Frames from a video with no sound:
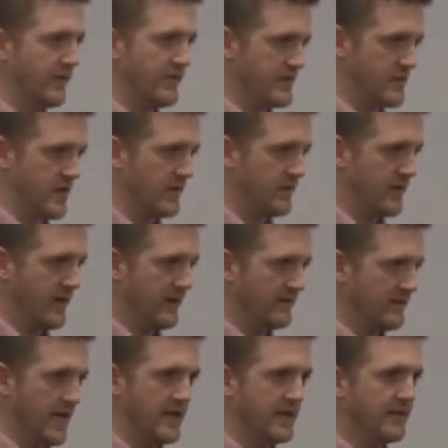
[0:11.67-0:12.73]
at this right away.
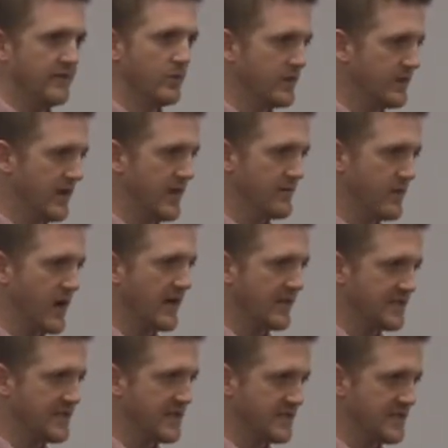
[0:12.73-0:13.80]
And even with a lot of
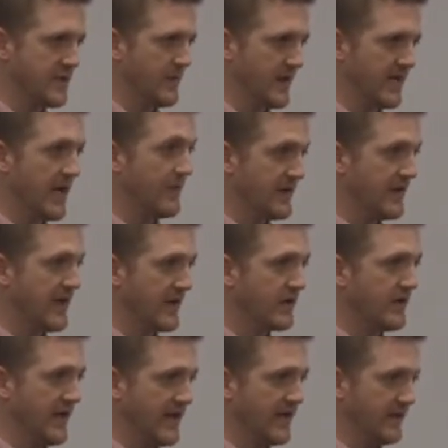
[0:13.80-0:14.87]
practice, they still might not be that
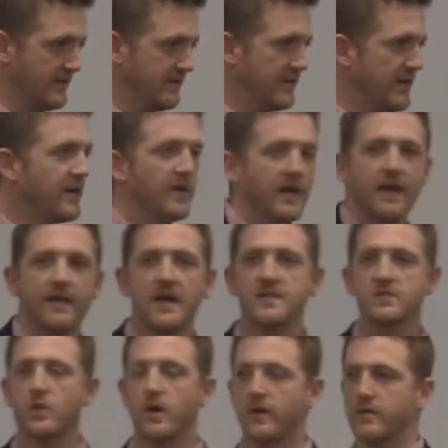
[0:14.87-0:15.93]
good at it. And
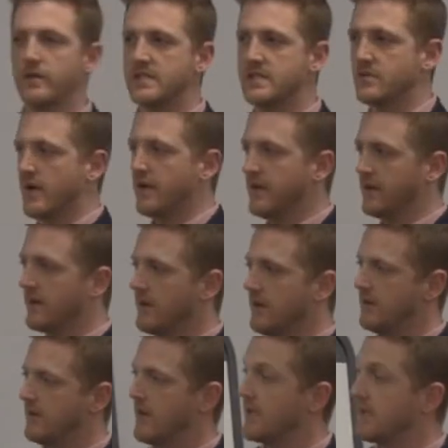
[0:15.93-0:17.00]
that's one of the reasons why I think
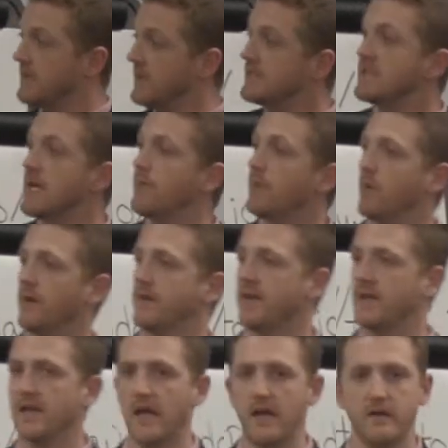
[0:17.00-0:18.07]
that, like in the example one
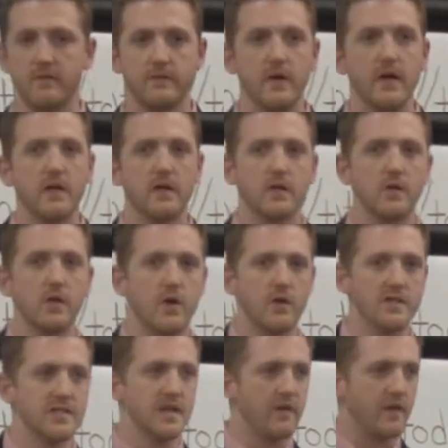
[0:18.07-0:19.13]
they gave, you'll
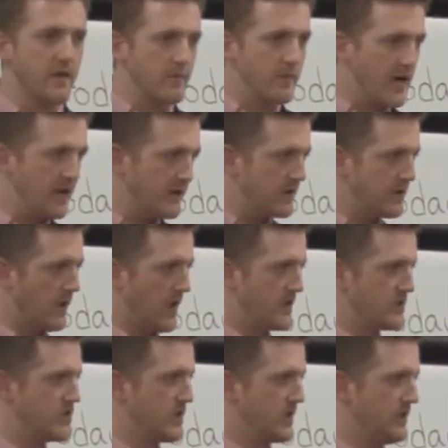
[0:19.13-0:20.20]
notice that the compelling
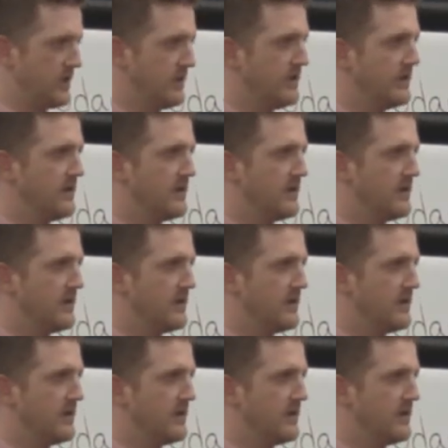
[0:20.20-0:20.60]
question